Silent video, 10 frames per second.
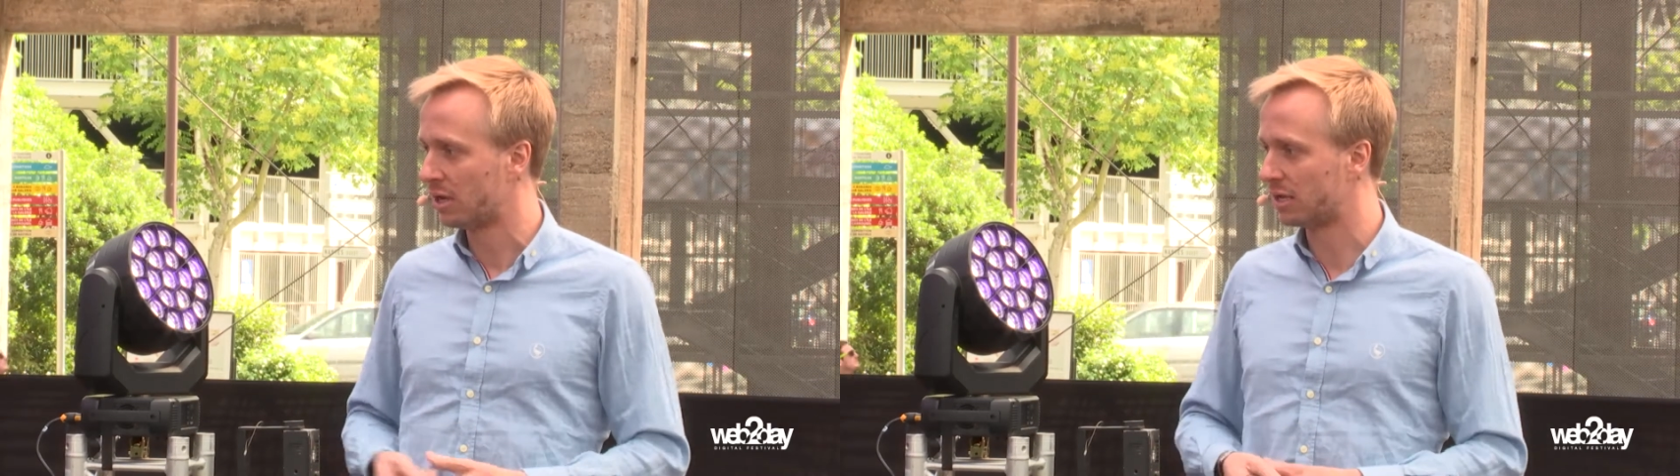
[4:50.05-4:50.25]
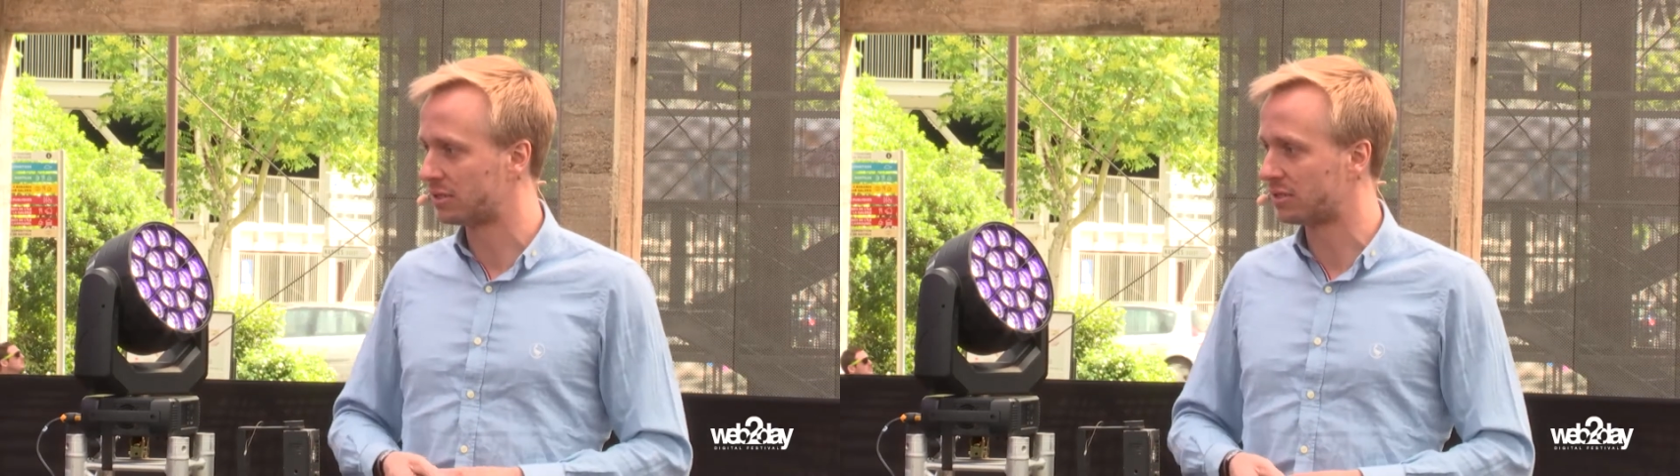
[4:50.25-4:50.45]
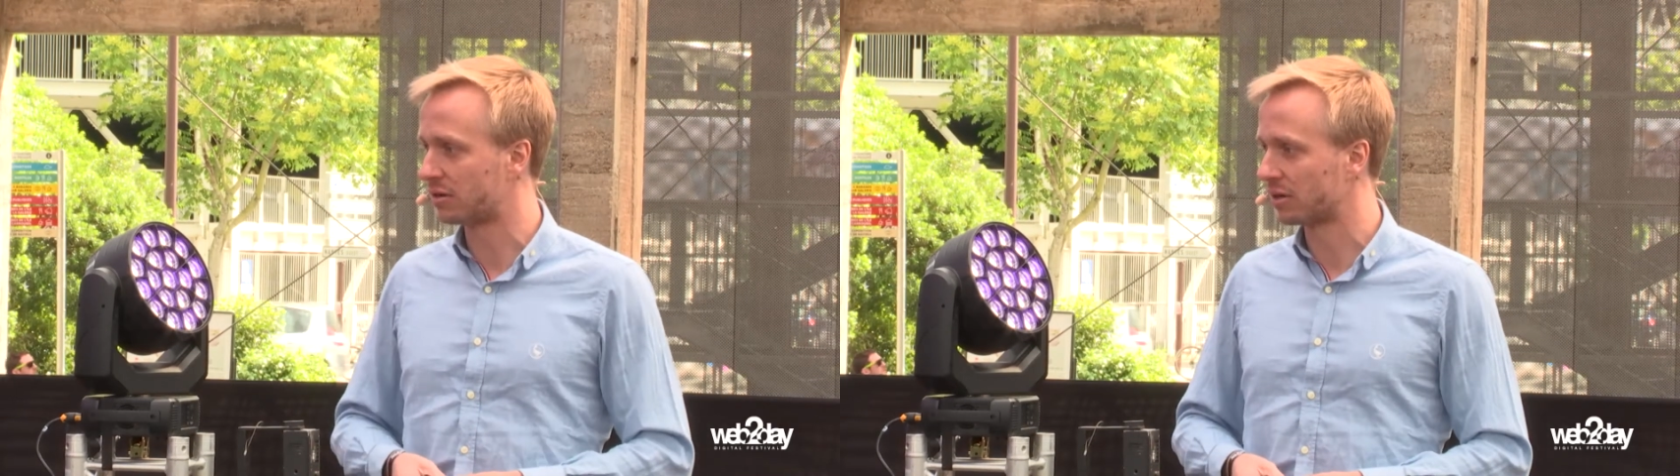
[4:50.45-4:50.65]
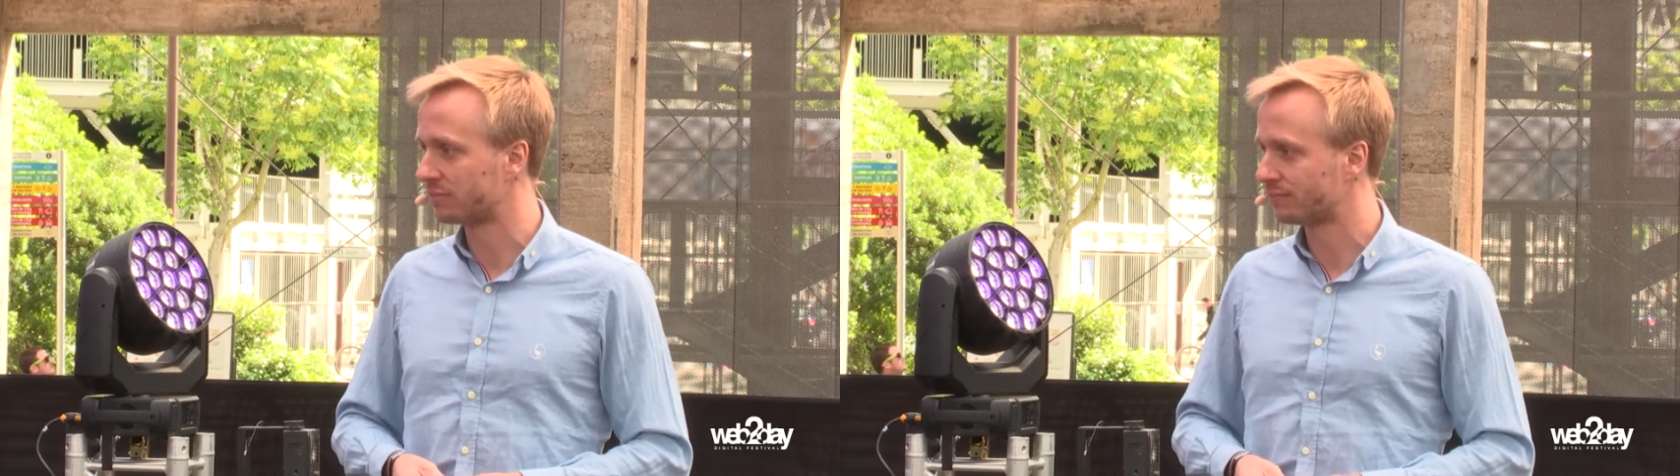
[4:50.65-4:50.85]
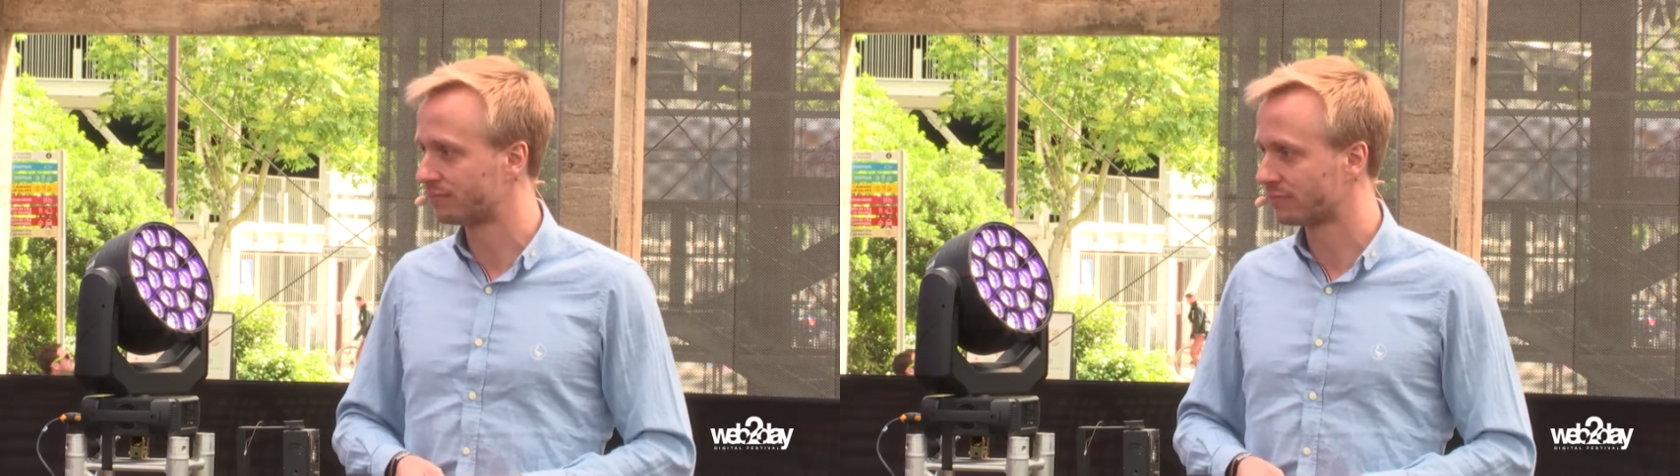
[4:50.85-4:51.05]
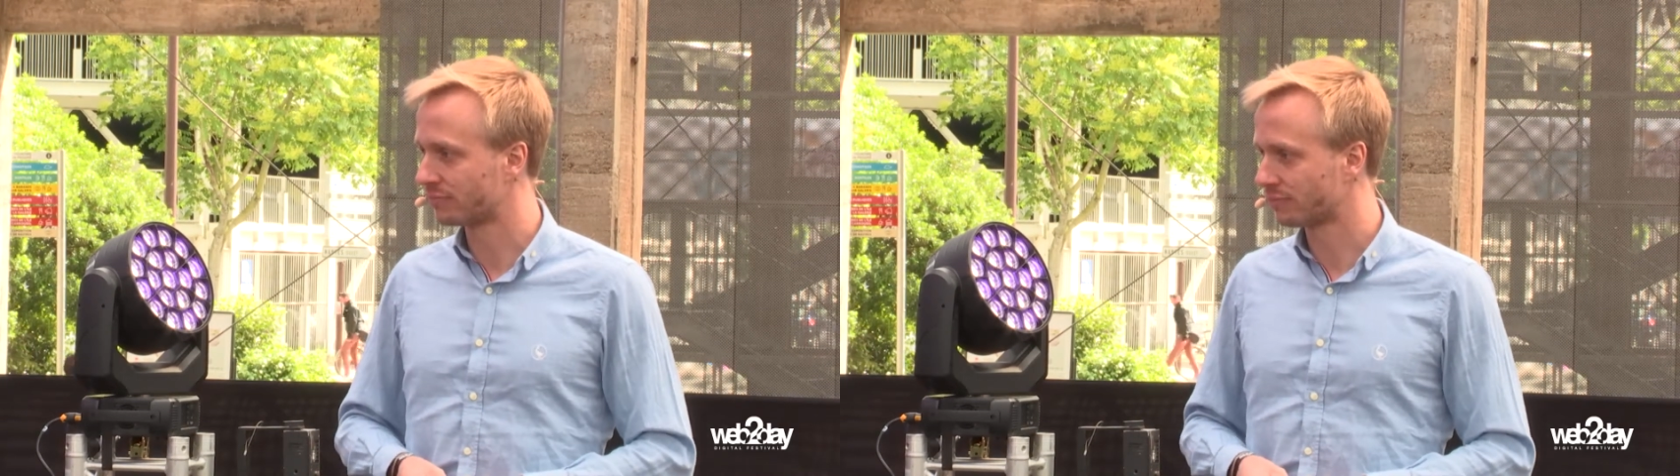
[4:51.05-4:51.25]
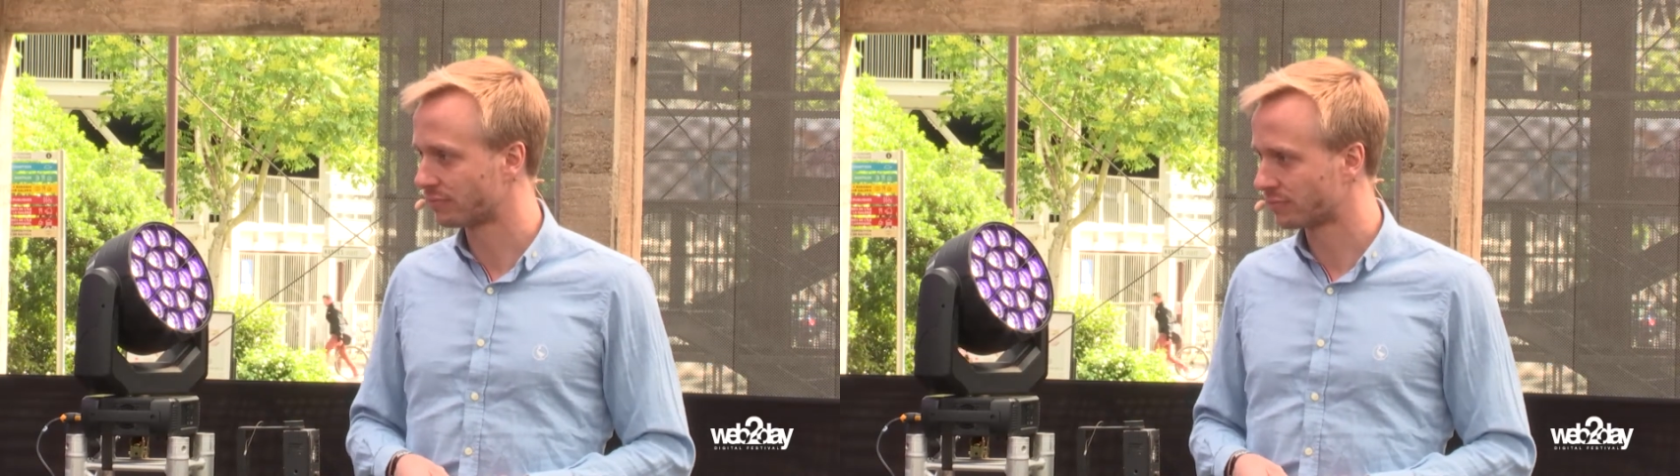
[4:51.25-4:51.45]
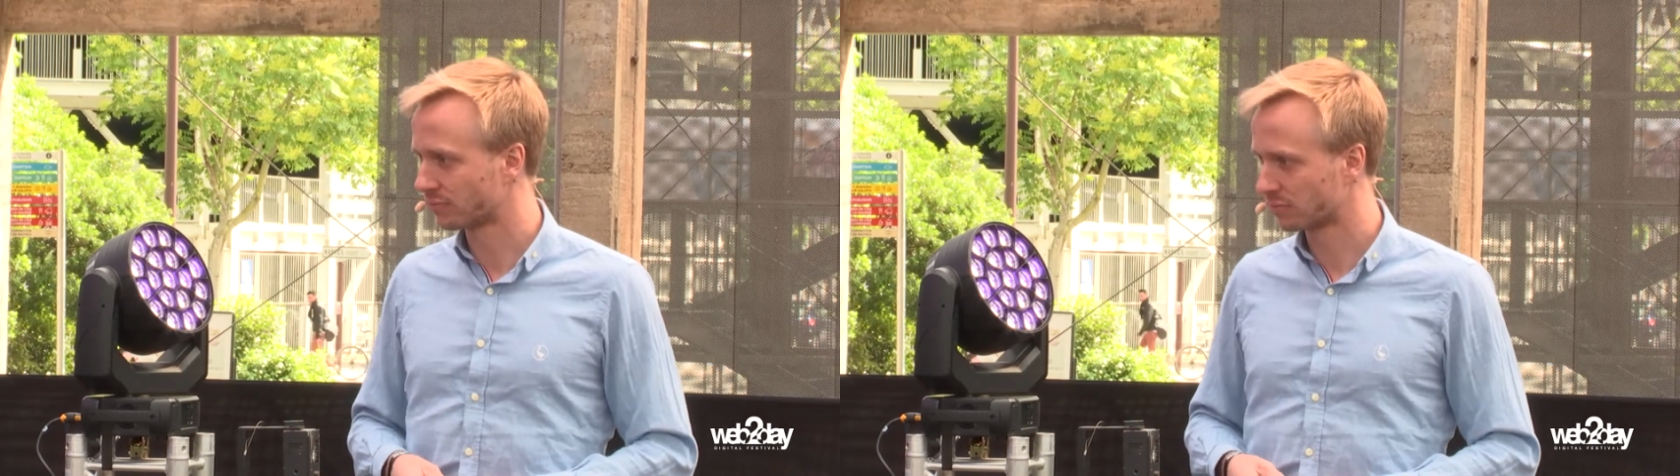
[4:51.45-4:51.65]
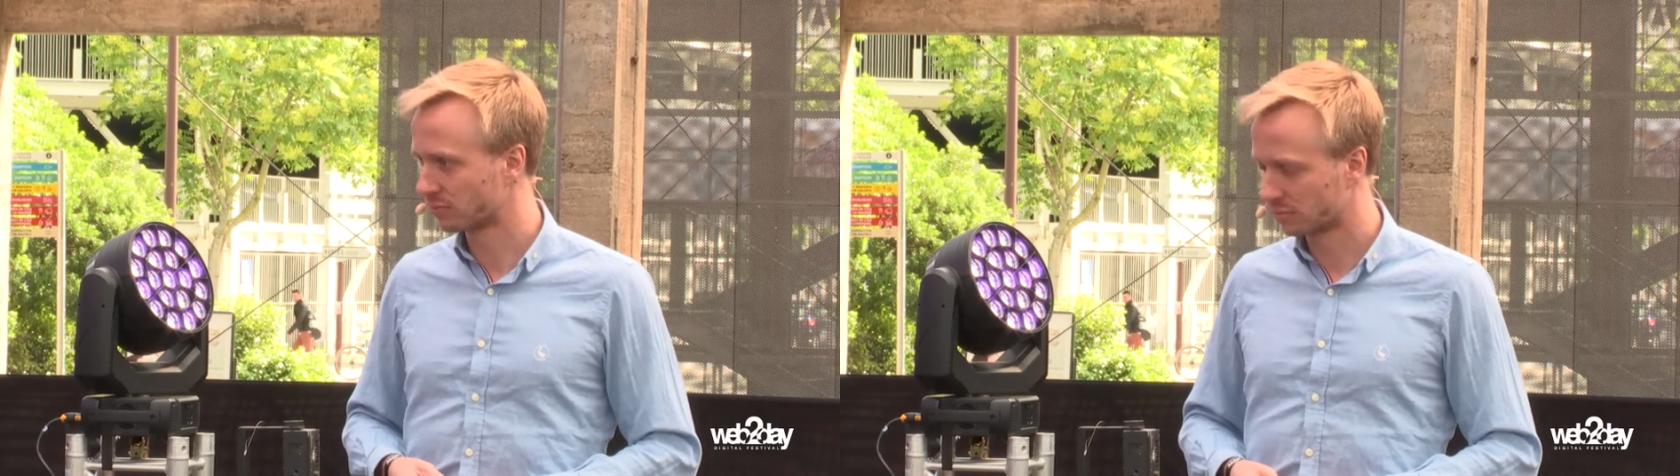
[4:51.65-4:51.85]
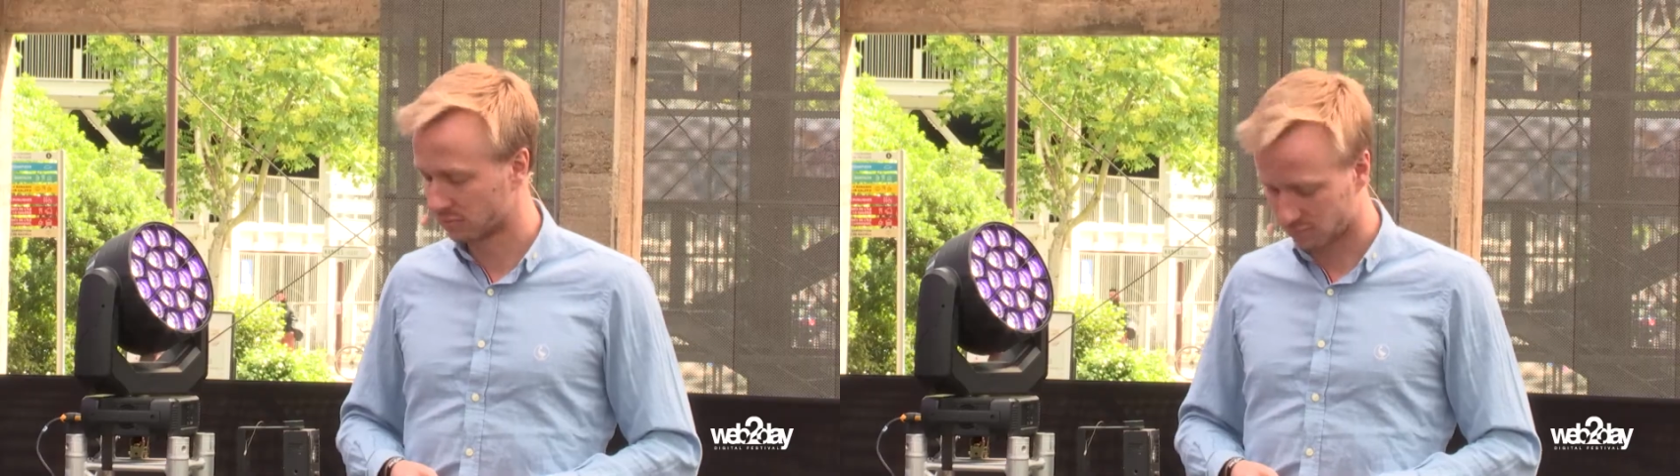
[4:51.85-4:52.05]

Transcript: etc. Do you have